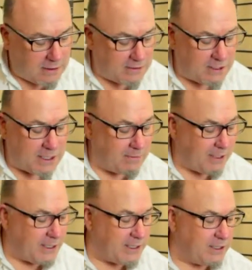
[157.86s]
for some
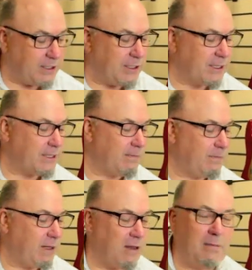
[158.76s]
reason it just
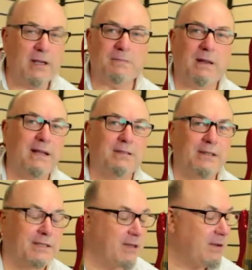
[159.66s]
almost plays
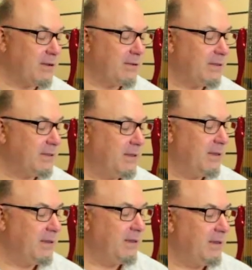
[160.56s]
on its own. And
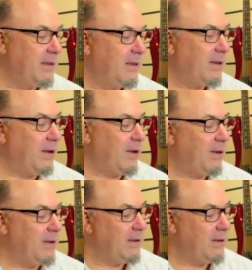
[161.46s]
you know,